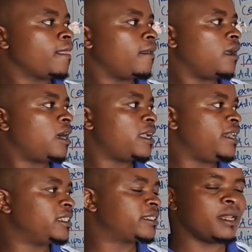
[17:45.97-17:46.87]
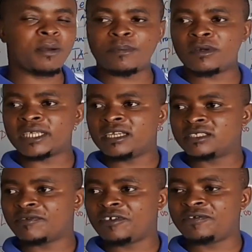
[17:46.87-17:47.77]
high density lipoprotein is
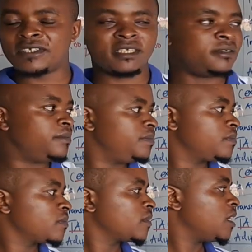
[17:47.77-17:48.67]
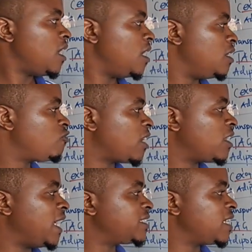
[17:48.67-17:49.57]
50, and
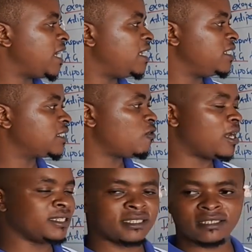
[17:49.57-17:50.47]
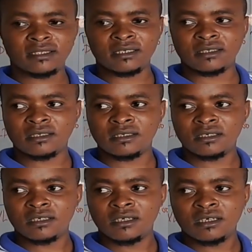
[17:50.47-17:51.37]
triglyceride is 160,
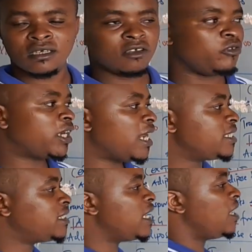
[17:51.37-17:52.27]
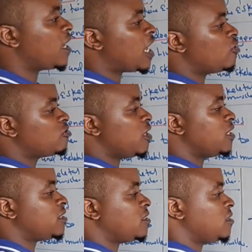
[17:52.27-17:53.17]
we can say calculate